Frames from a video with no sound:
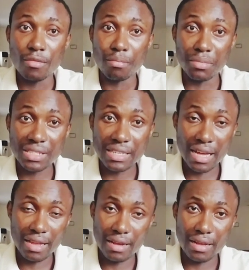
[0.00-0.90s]

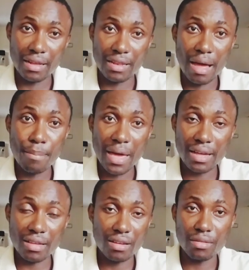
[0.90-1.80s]
mr
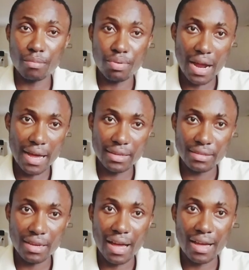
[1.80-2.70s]
lamek
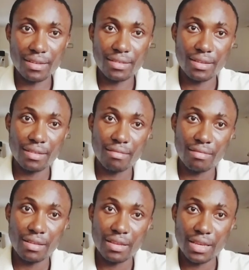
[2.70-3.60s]
brand and
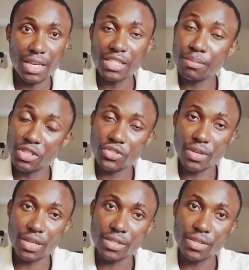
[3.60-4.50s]
his
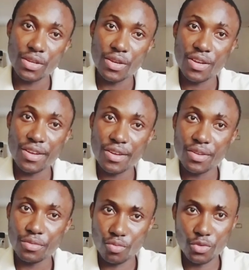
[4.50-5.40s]
mistress
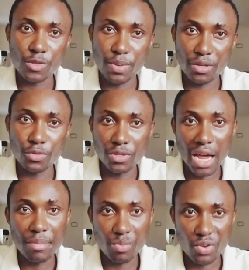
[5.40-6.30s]
who spent due
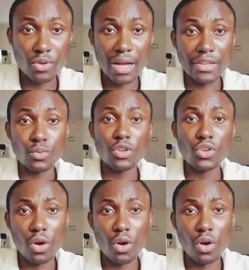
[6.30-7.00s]
time in prison so guys what do you